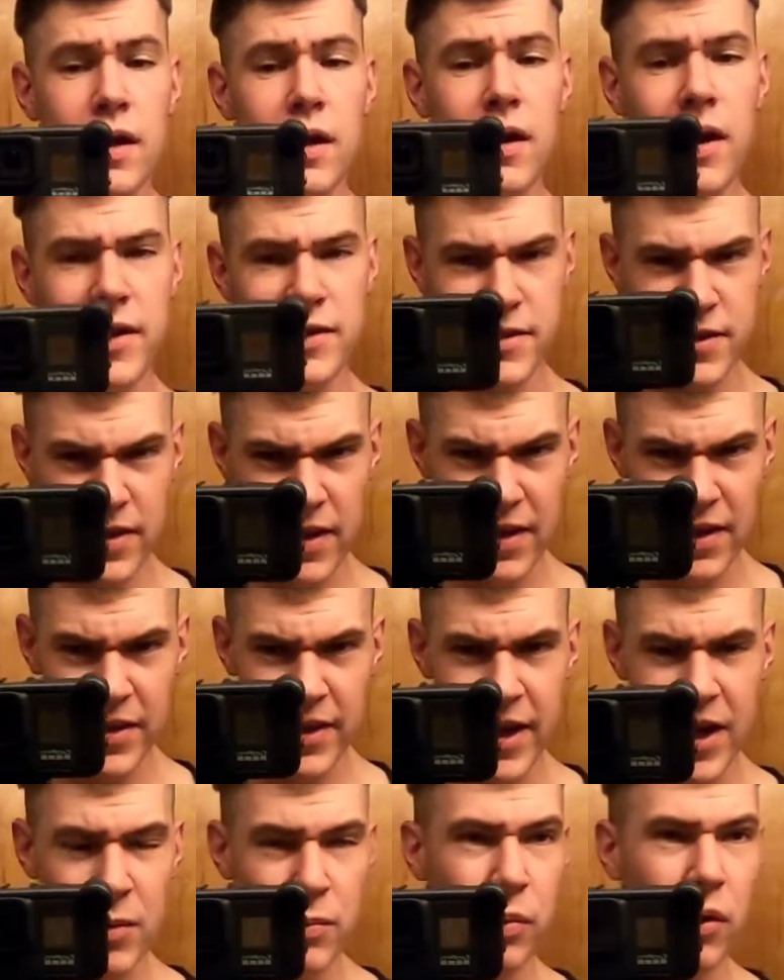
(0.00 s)
Alright, so now
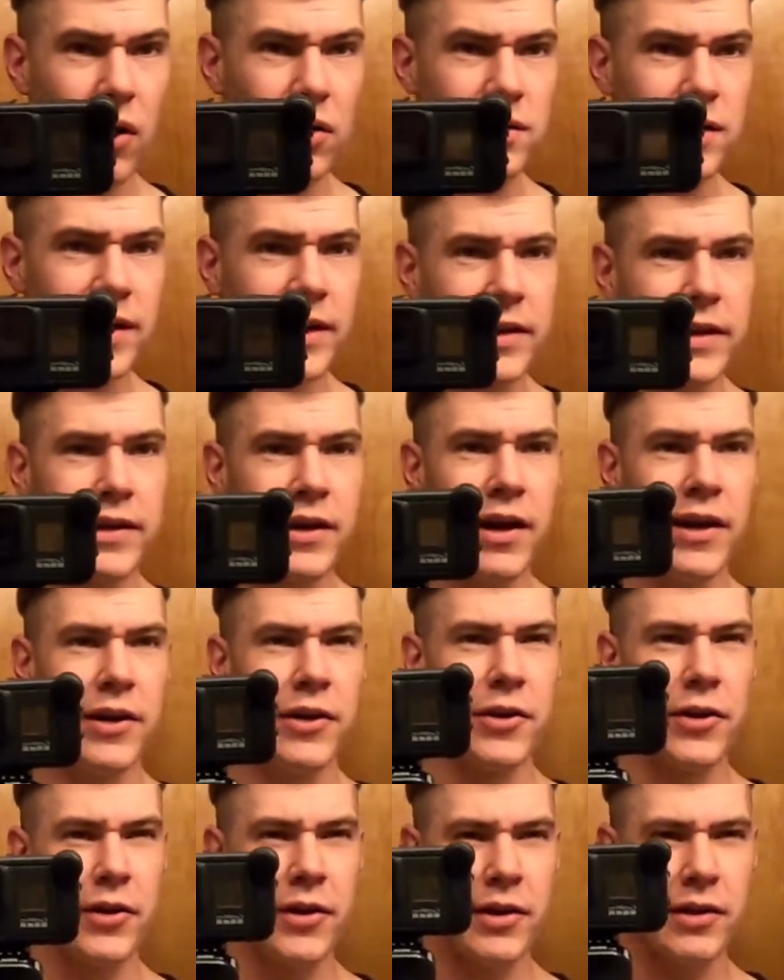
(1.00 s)
you got your bald line cut,
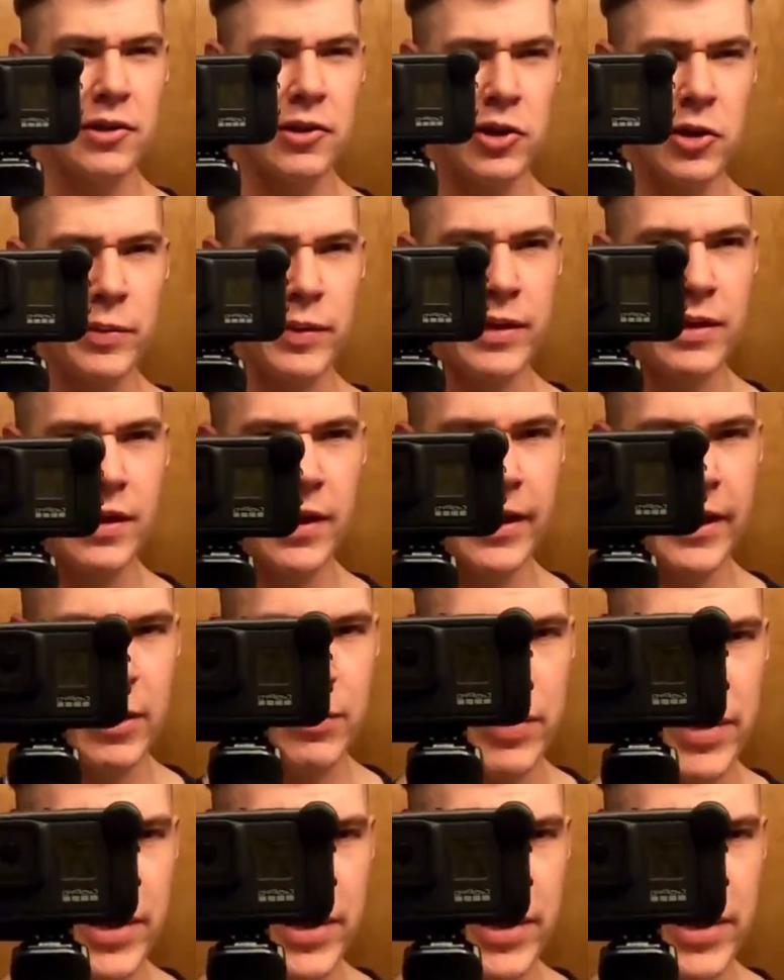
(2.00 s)
you're going to look a bit like